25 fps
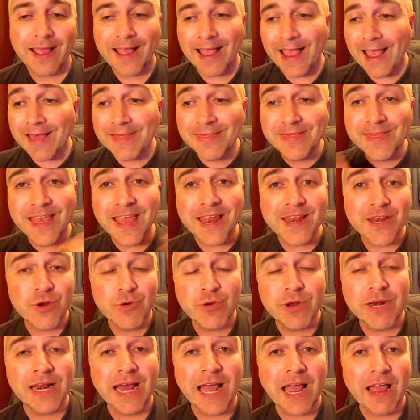and then you
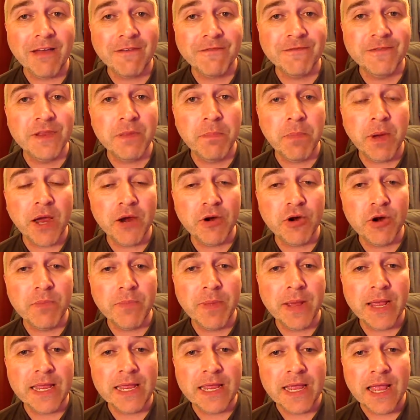can have the Pirate
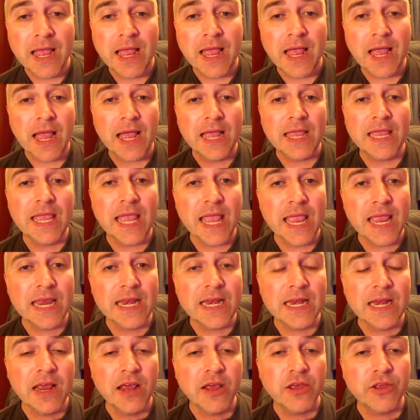Bay
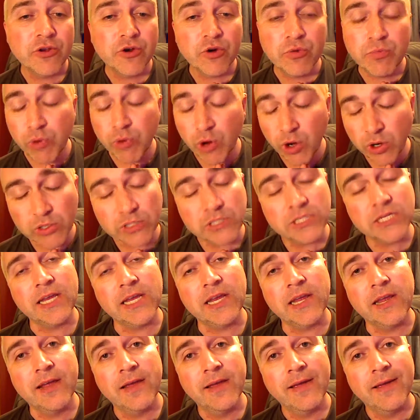again through
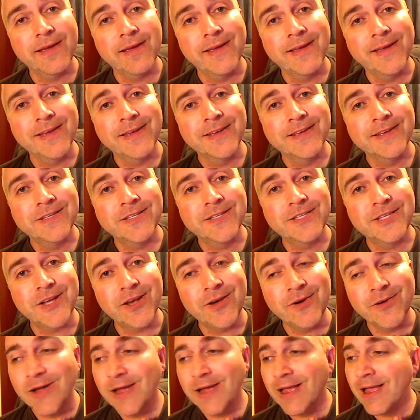proxy.
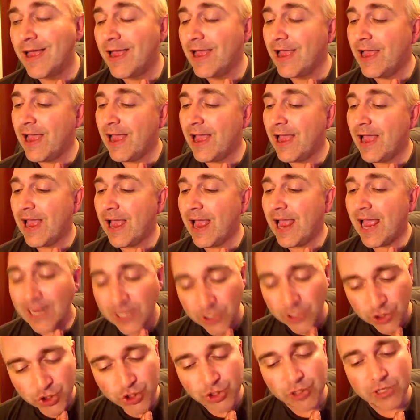So,
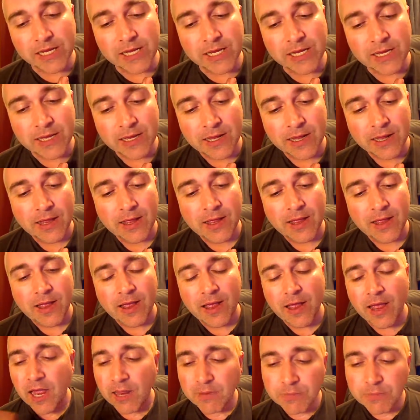actually,
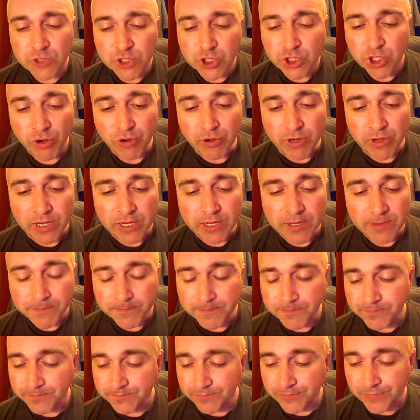I'm sorry,
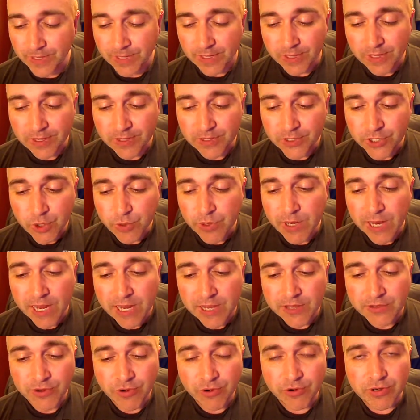UK
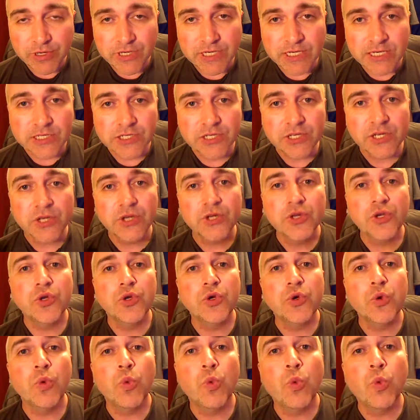authorities,
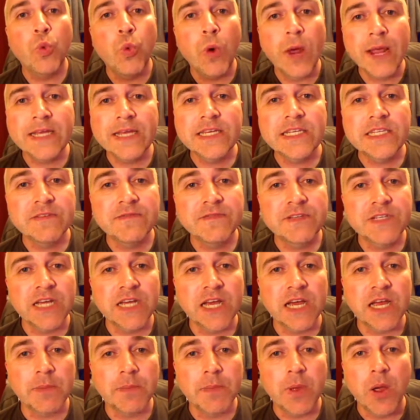waste of
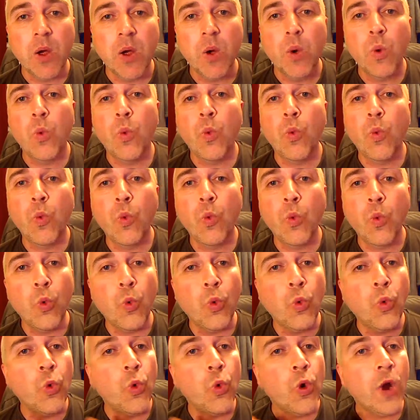time,
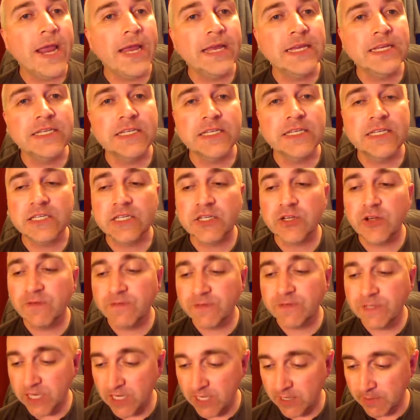waste
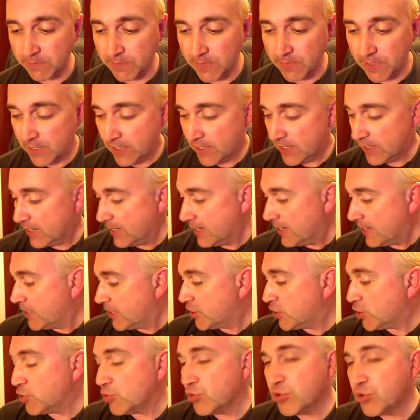of time.
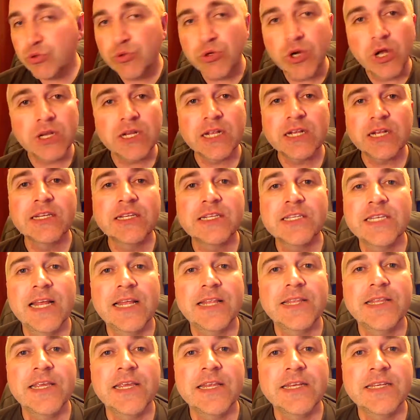You do not
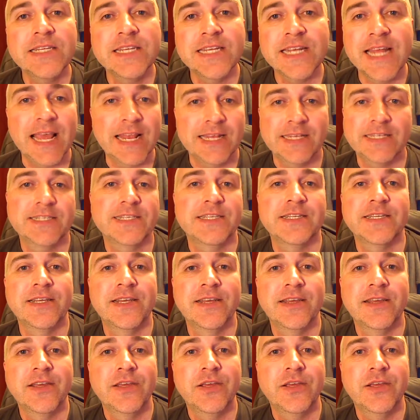understand the internets.